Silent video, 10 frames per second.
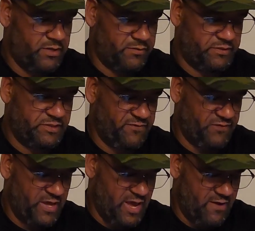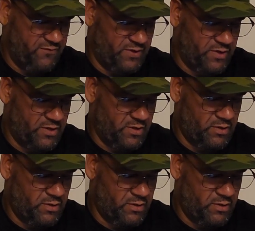Let's see if they have the